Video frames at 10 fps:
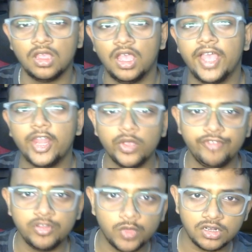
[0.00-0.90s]
Hello
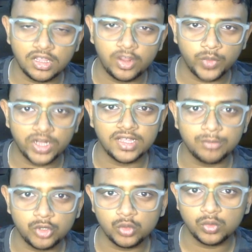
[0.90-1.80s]
everyone and welcome
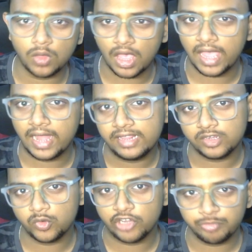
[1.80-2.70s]
to another
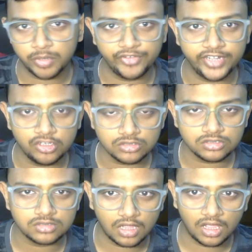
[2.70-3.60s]
one of my
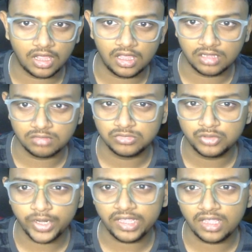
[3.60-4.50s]
videos.
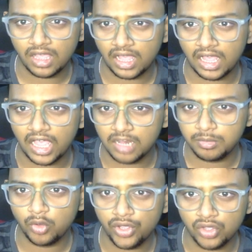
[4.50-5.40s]
Today I'll be
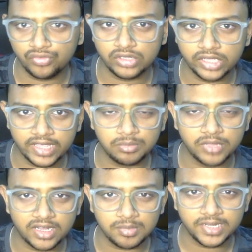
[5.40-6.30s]
going over the game that
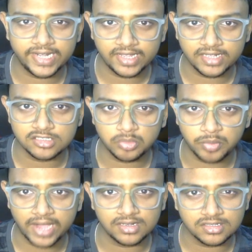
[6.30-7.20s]
I played against
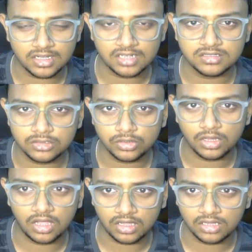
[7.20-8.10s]
Magnus Carlsen
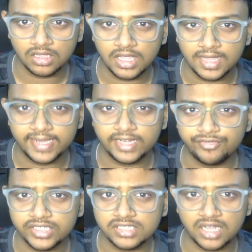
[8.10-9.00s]
in
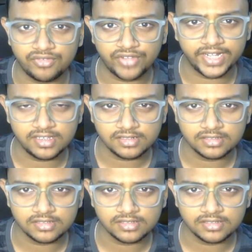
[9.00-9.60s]
Freestyle Friday.